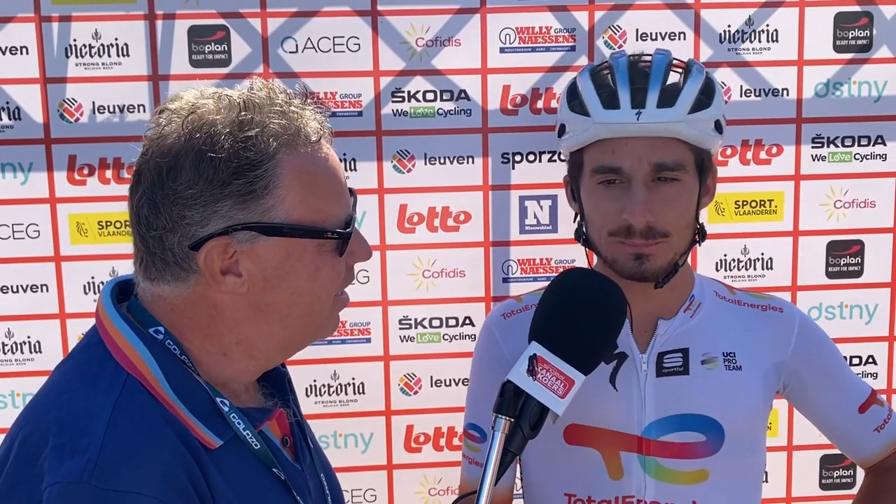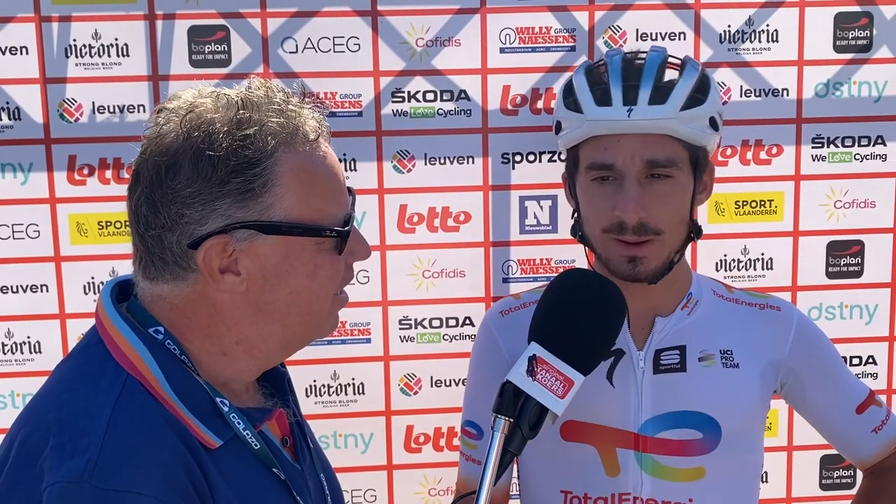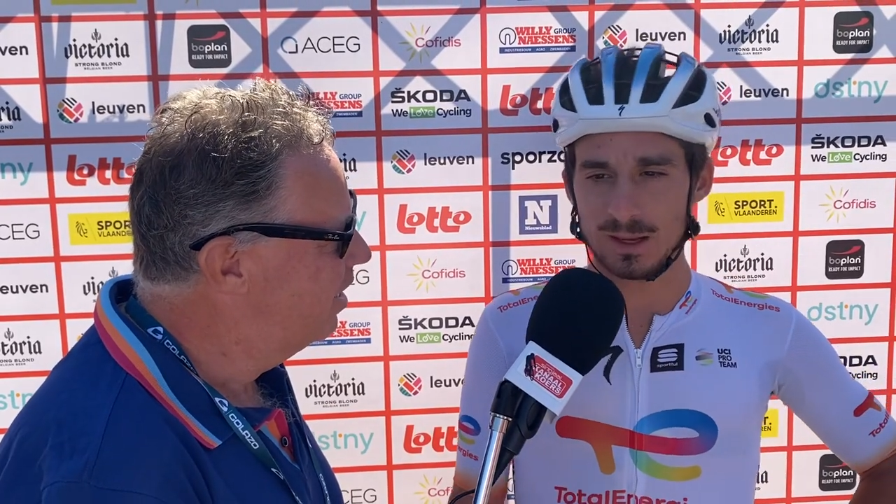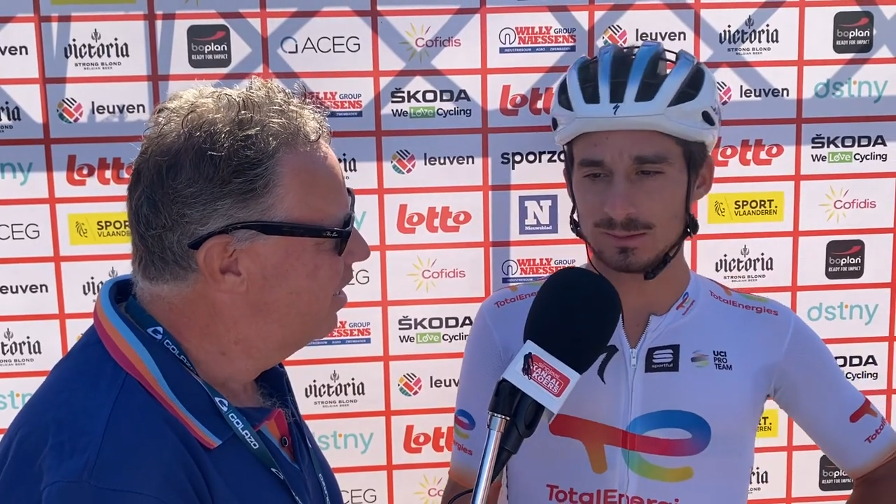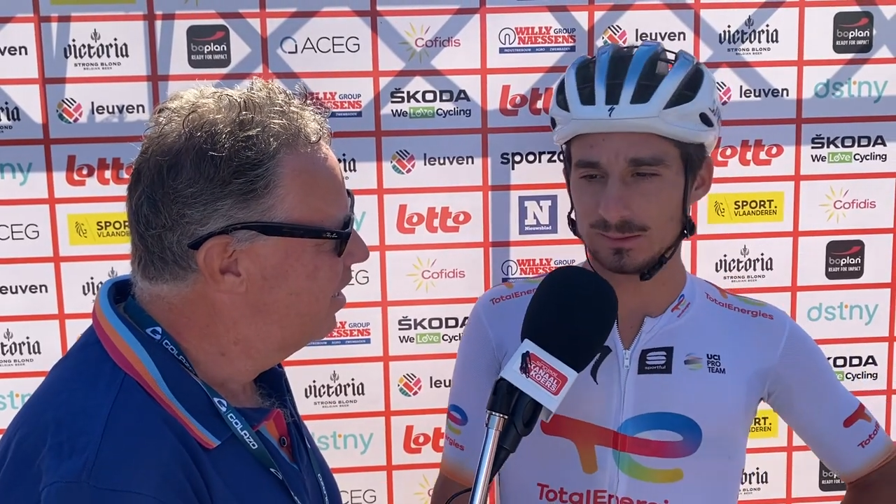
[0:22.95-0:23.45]

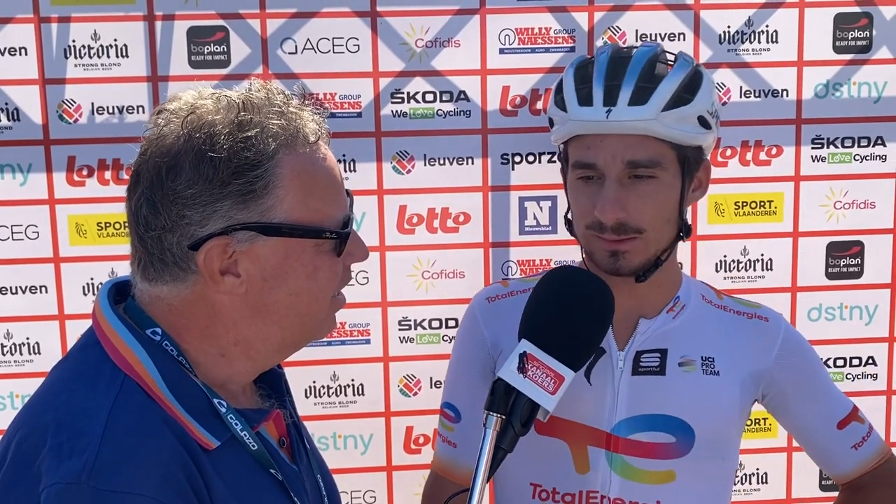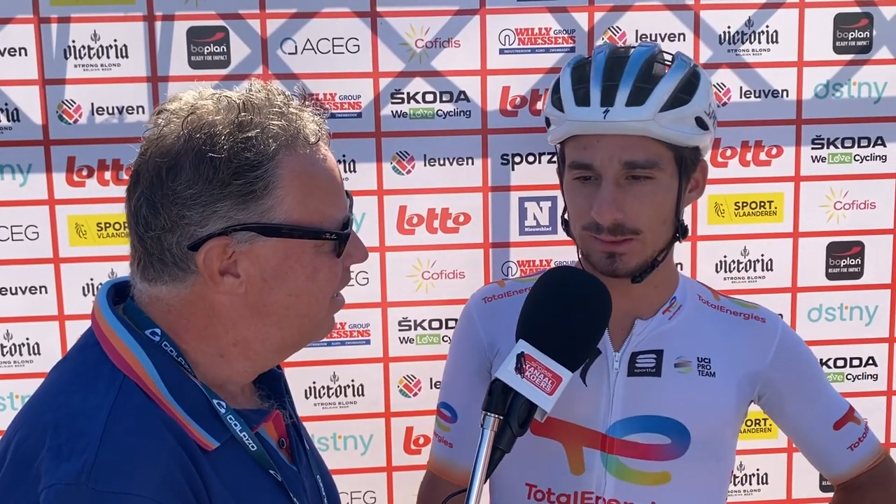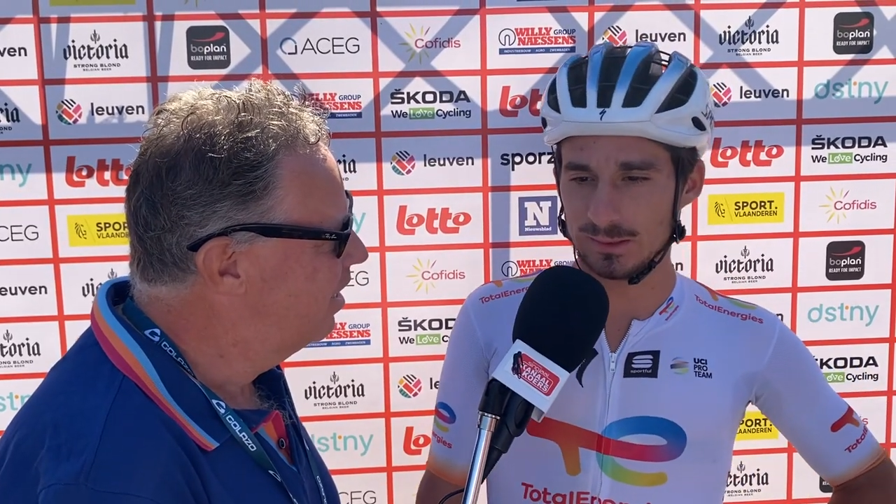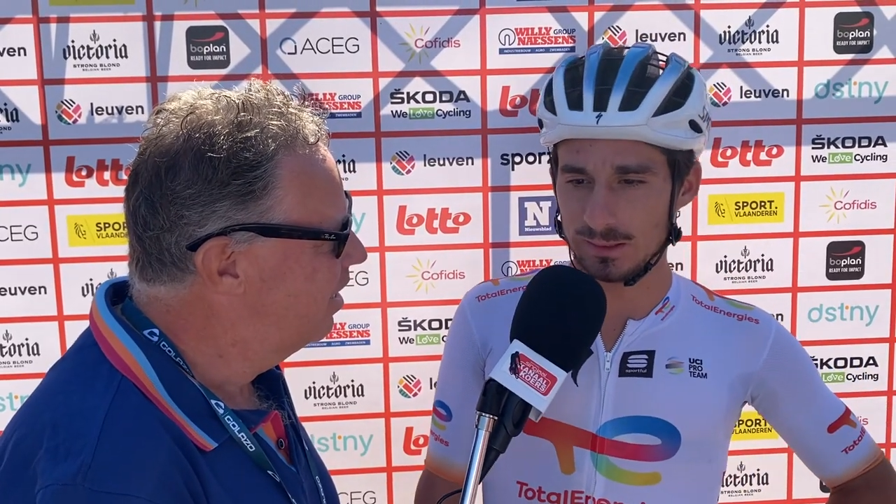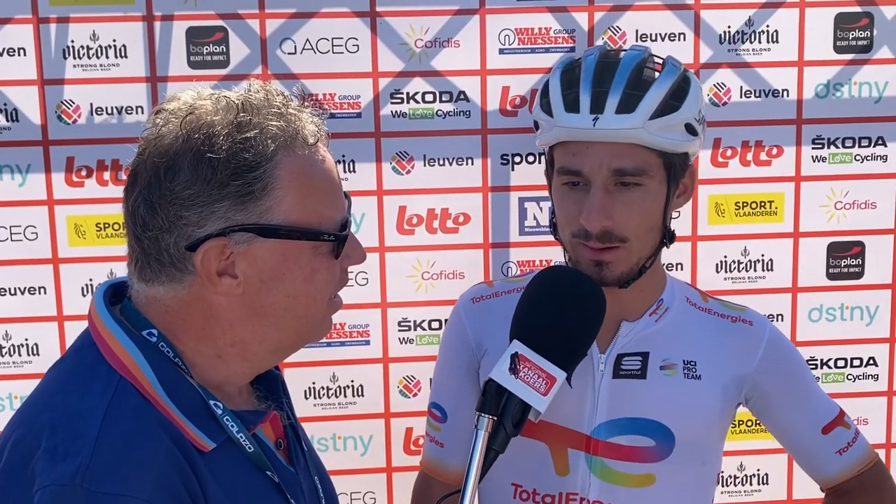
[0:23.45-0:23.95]
but
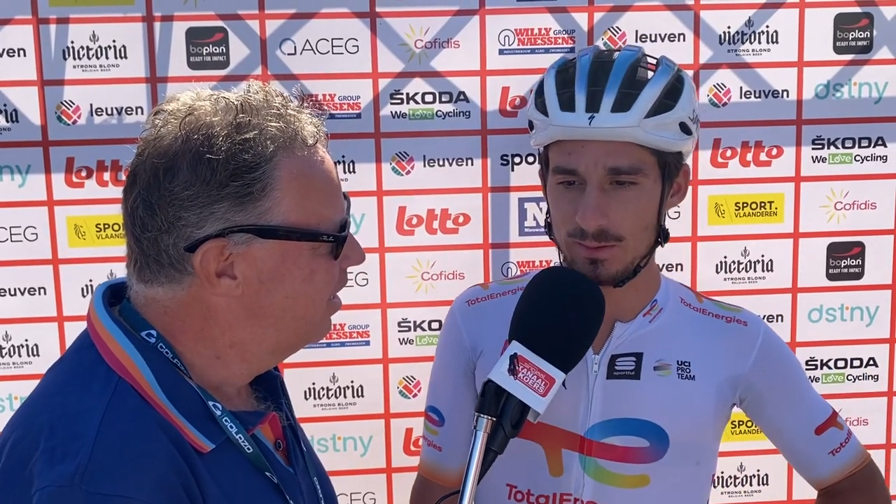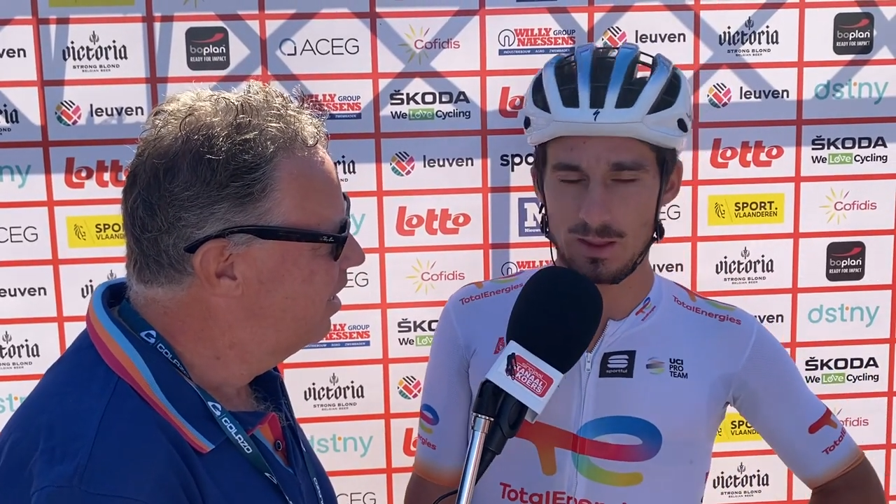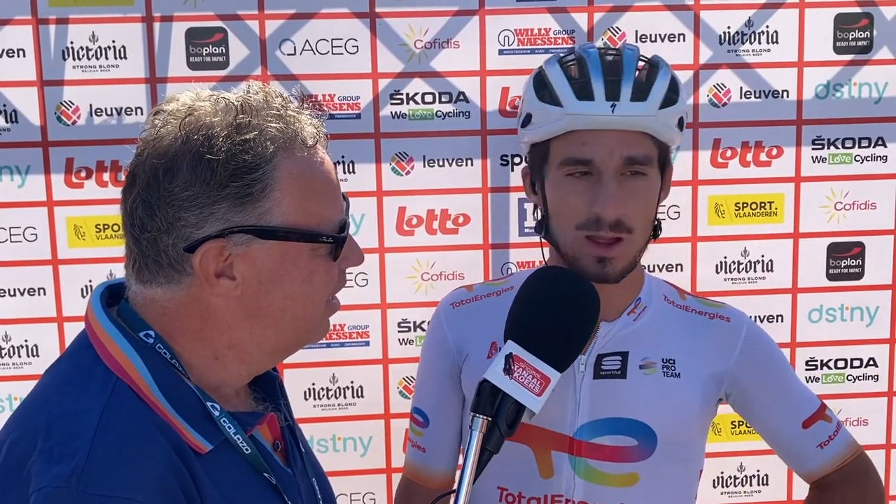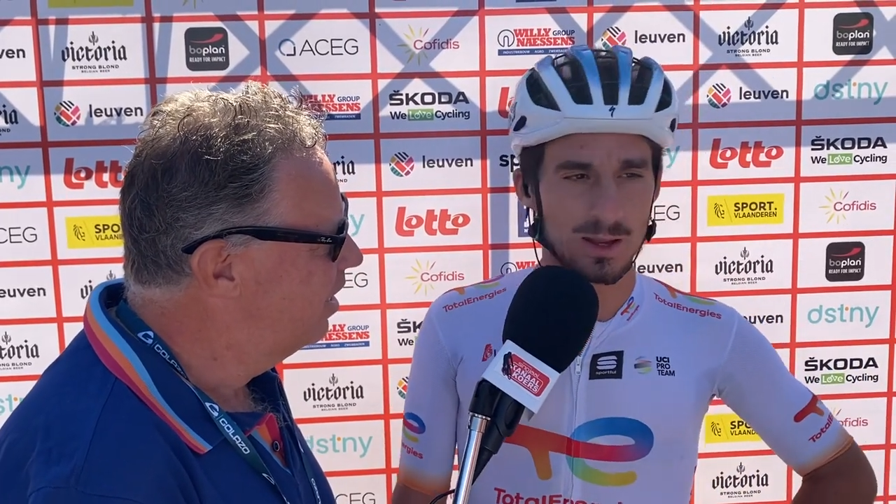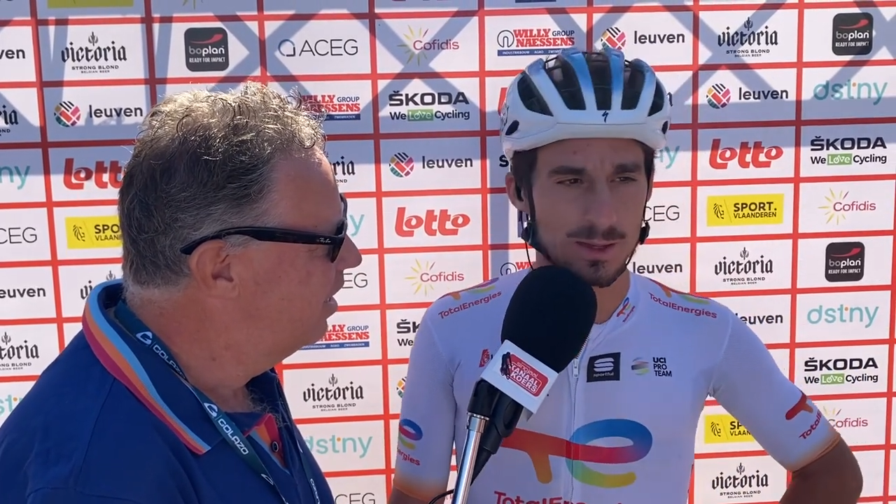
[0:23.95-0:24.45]

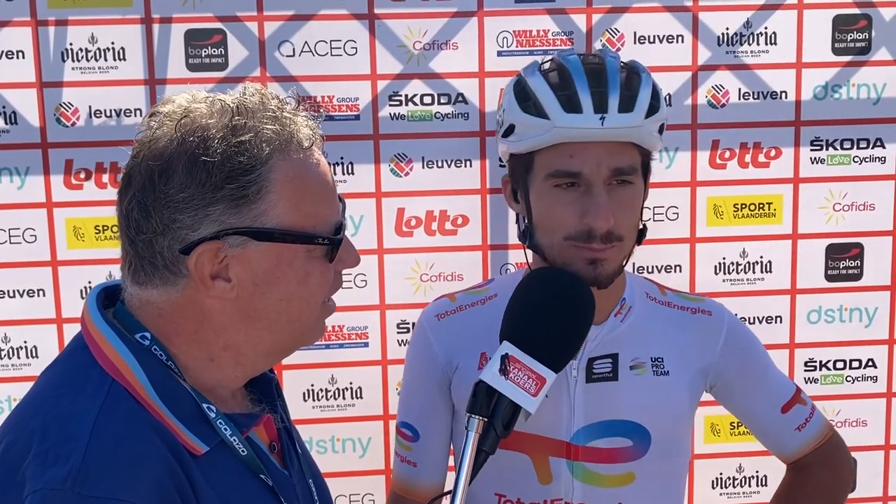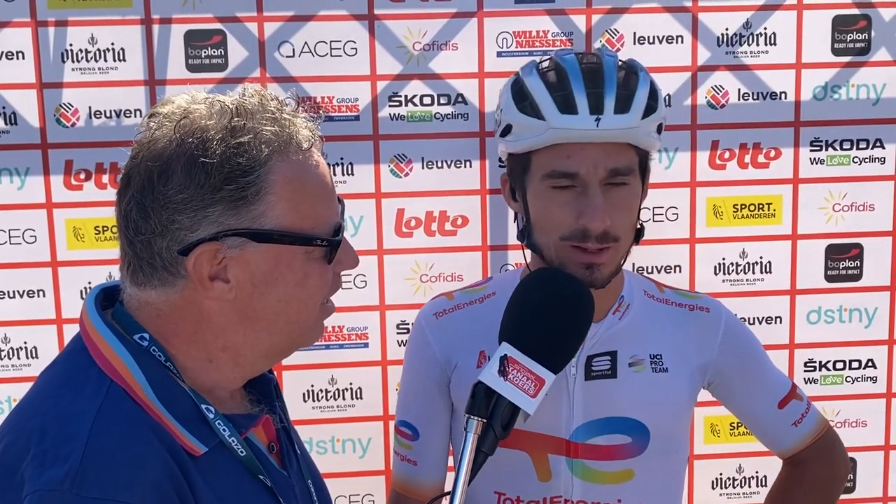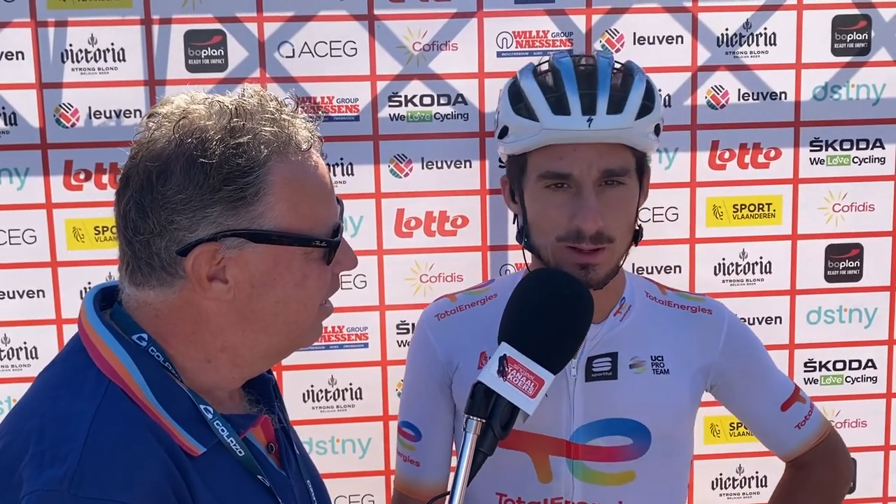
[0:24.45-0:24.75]
I am